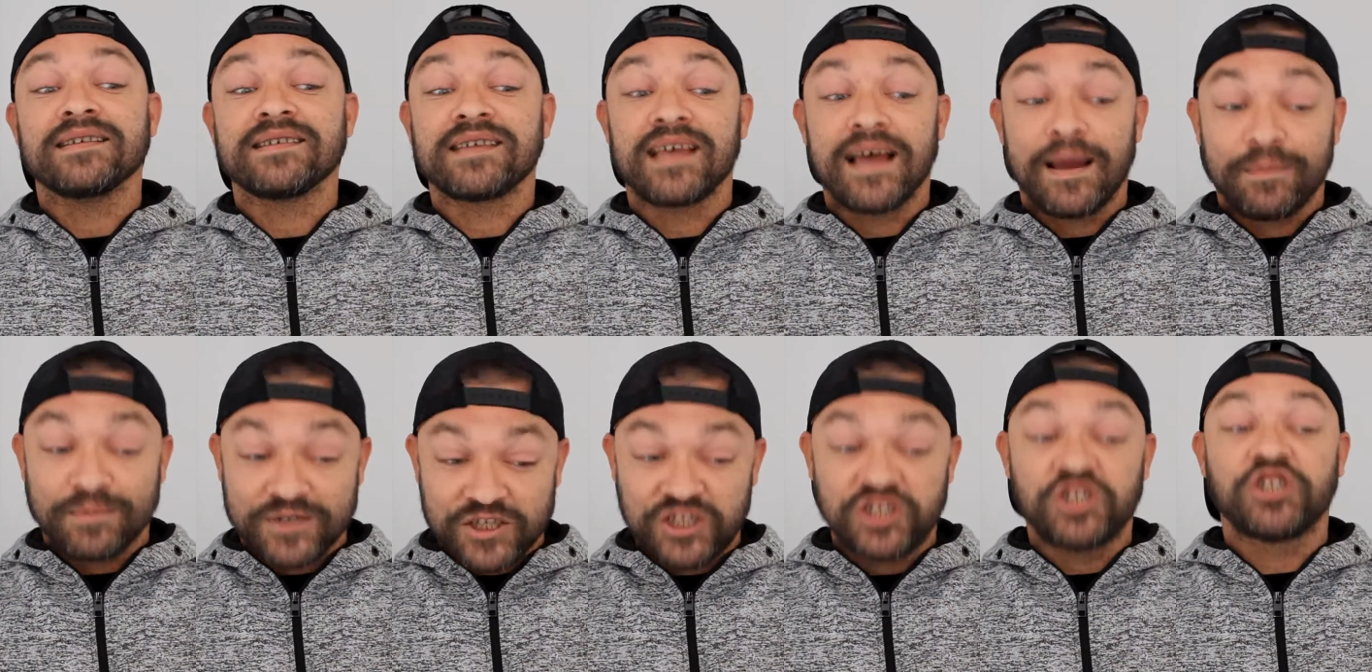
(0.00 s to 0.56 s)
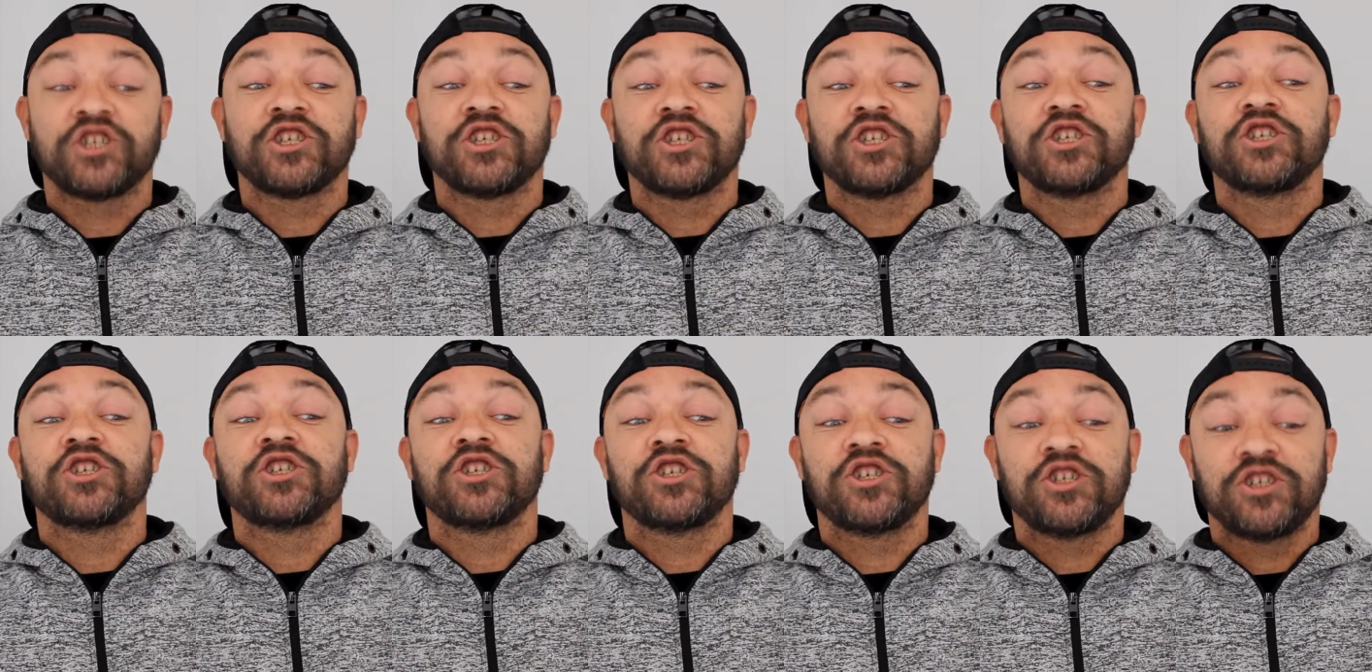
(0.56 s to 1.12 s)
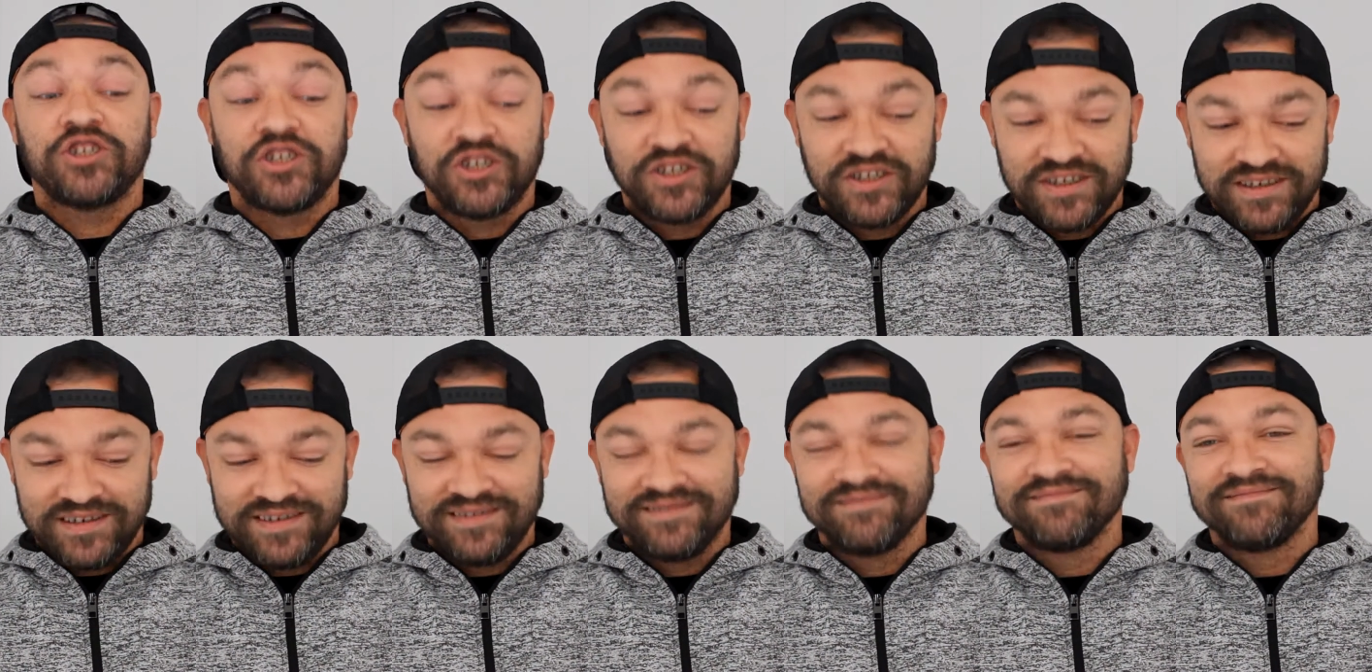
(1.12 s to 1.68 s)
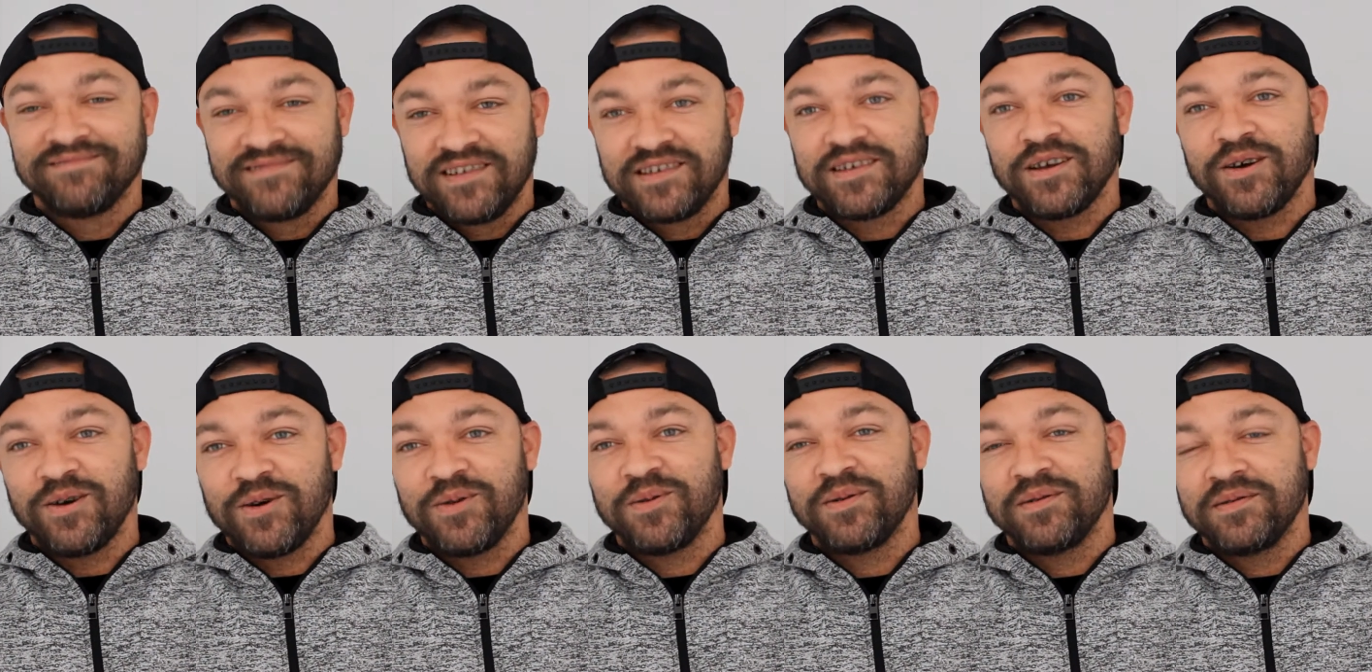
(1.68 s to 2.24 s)
is some
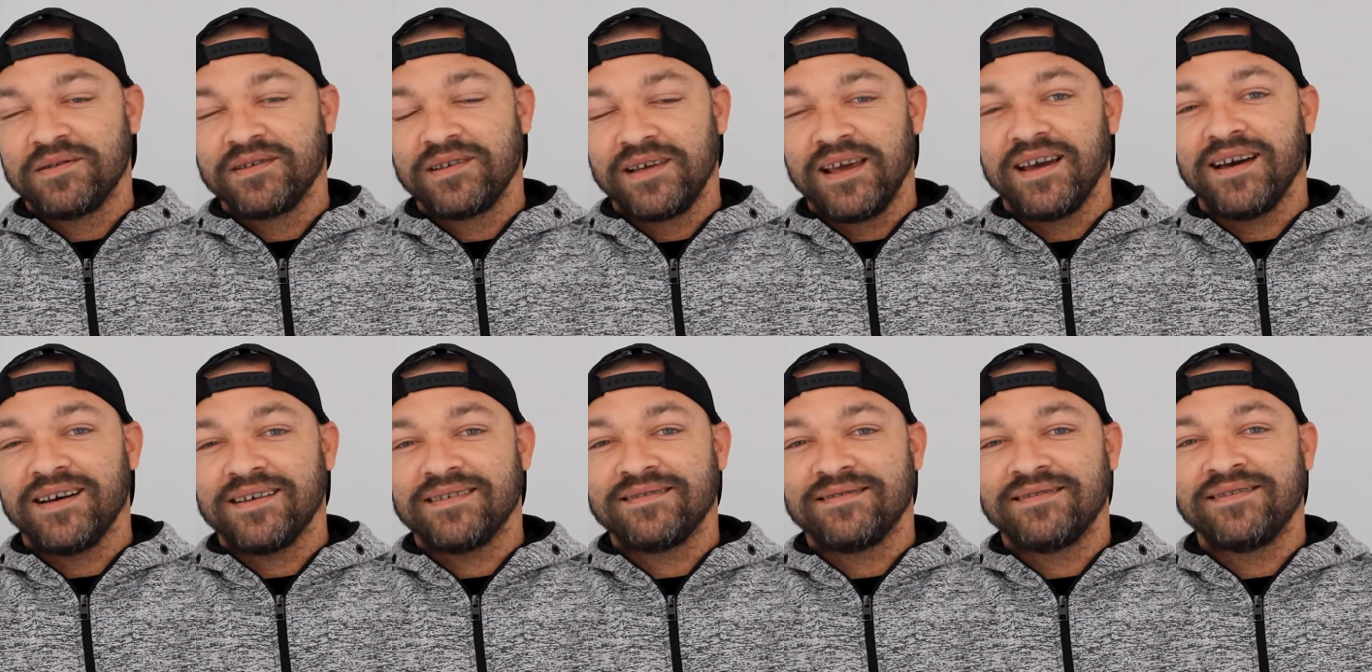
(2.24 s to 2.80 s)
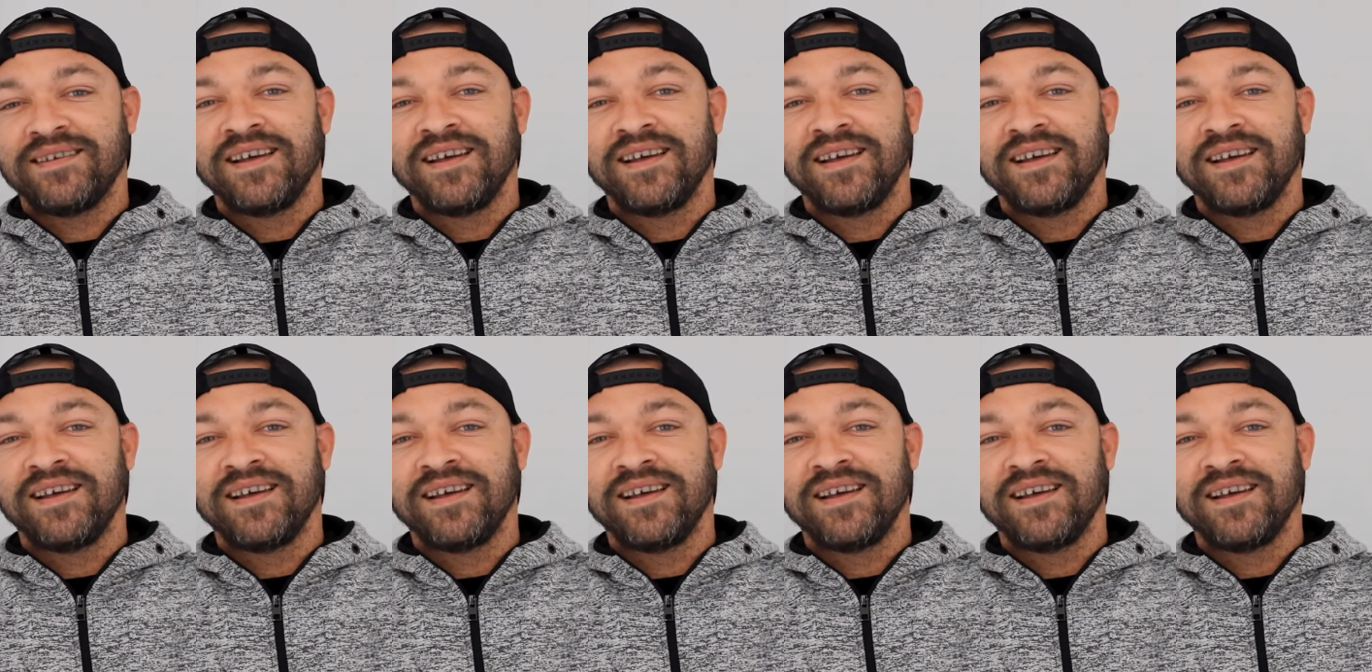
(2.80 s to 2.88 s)
So, yeah.